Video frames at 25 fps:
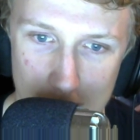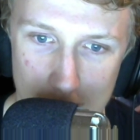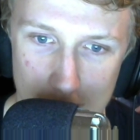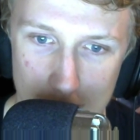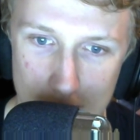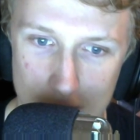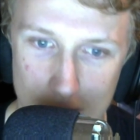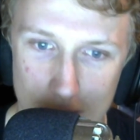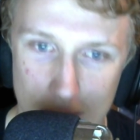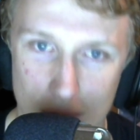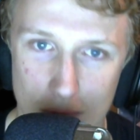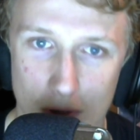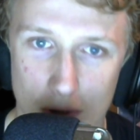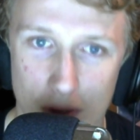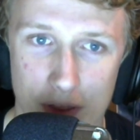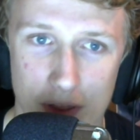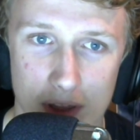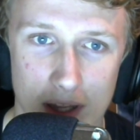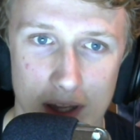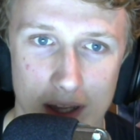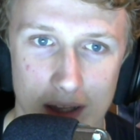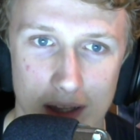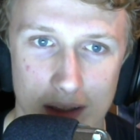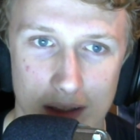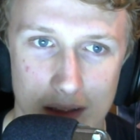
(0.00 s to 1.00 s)
Well, I
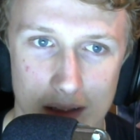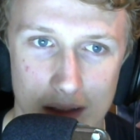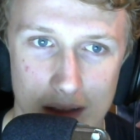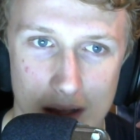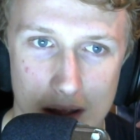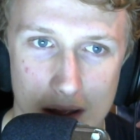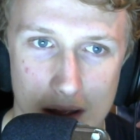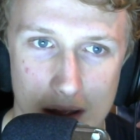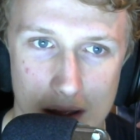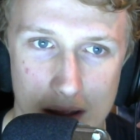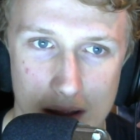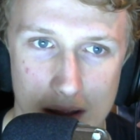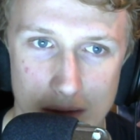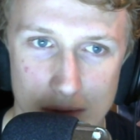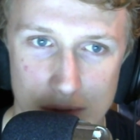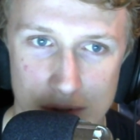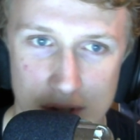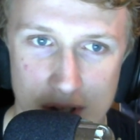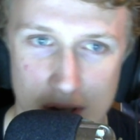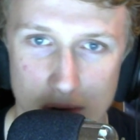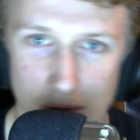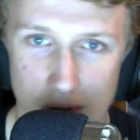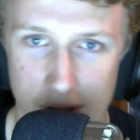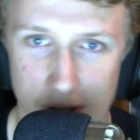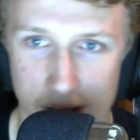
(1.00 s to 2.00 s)
think it was
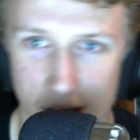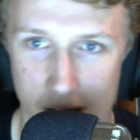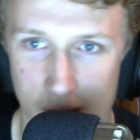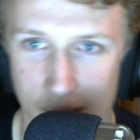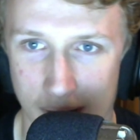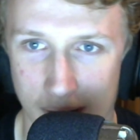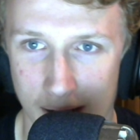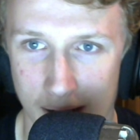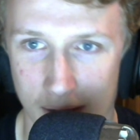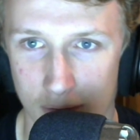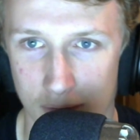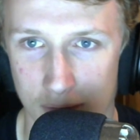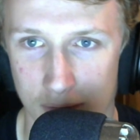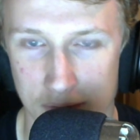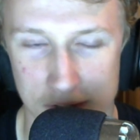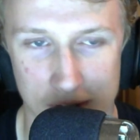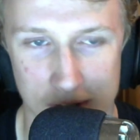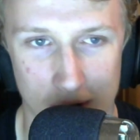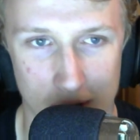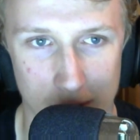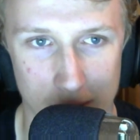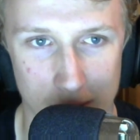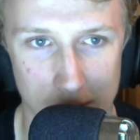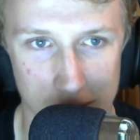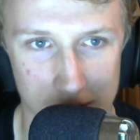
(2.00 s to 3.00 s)
only a matter of
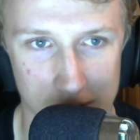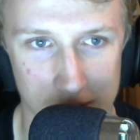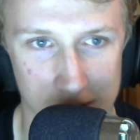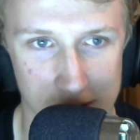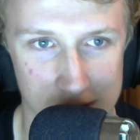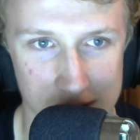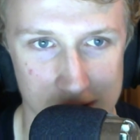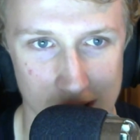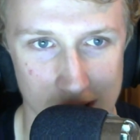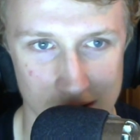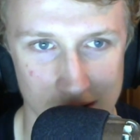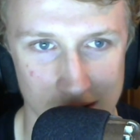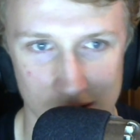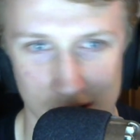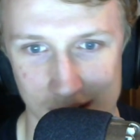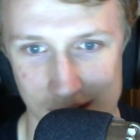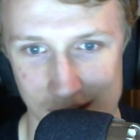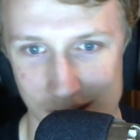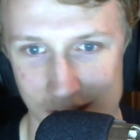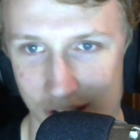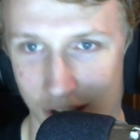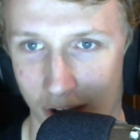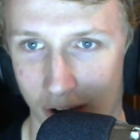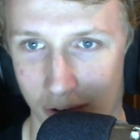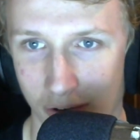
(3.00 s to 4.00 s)
time because Sanchez
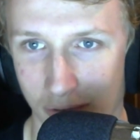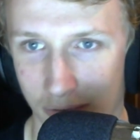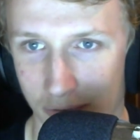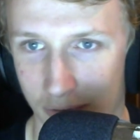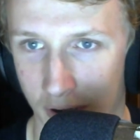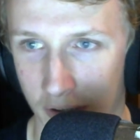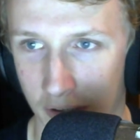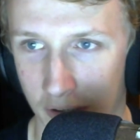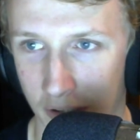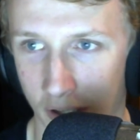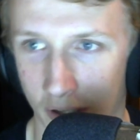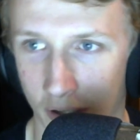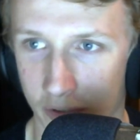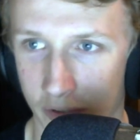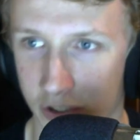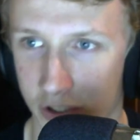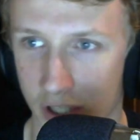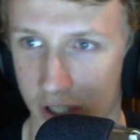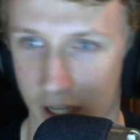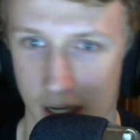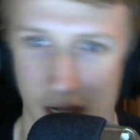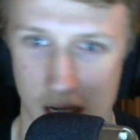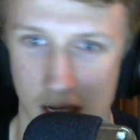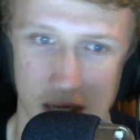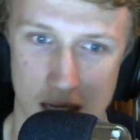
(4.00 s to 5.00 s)
shown throughout last
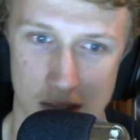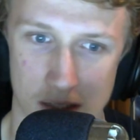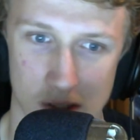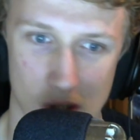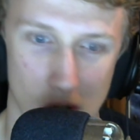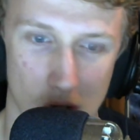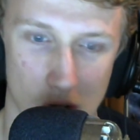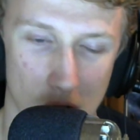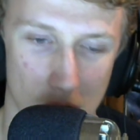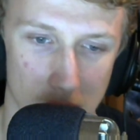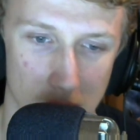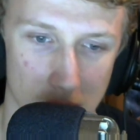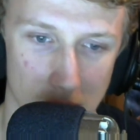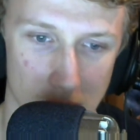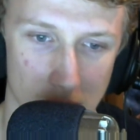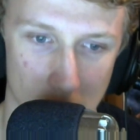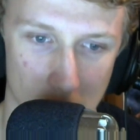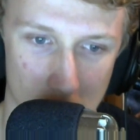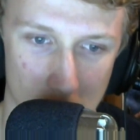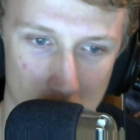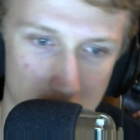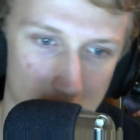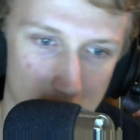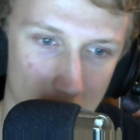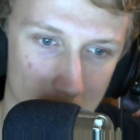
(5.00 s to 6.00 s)
year he's got
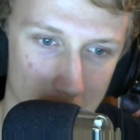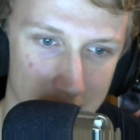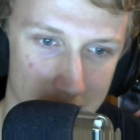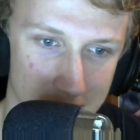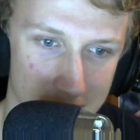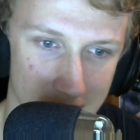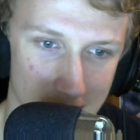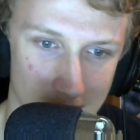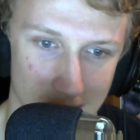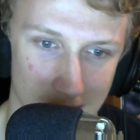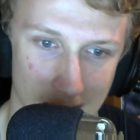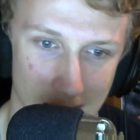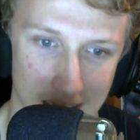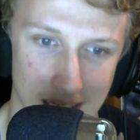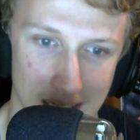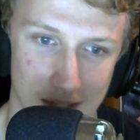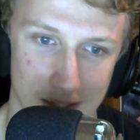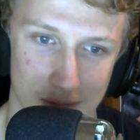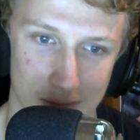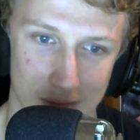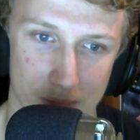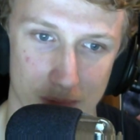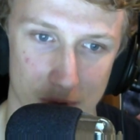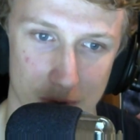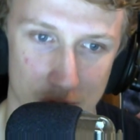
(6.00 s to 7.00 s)
quality, he
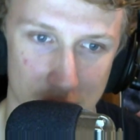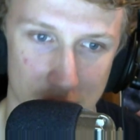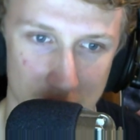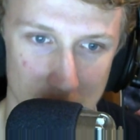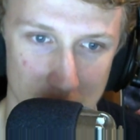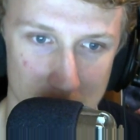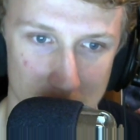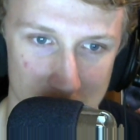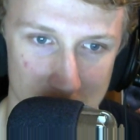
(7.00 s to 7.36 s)
can produce, and I